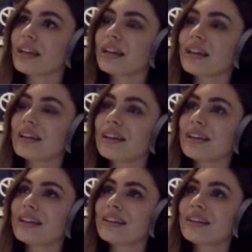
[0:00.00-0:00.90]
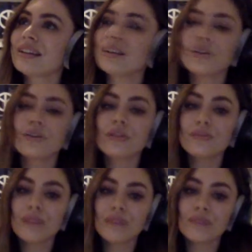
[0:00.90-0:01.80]
like you're
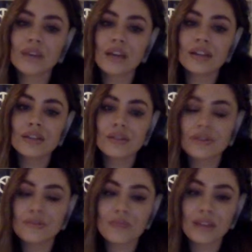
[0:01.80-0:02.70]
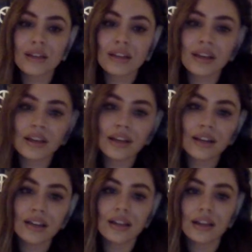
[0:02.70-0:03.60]
in my mind you're in my head
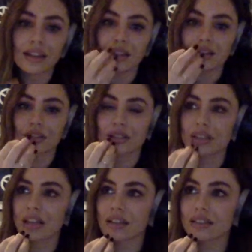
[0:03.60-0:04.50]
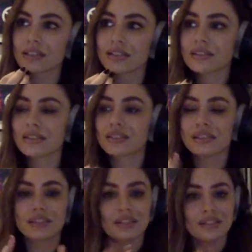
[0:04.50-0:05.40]
i think that just sings
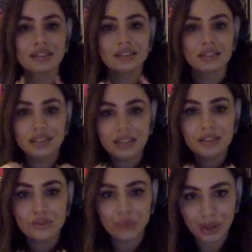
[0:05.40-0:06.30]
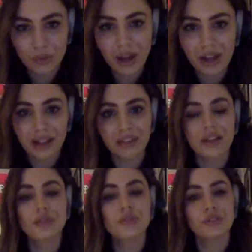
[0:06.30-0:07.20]
sings really well and
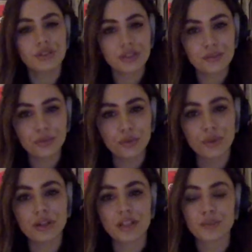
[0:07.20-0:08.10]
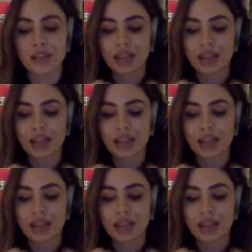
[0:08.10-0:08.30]
i know there's simple words but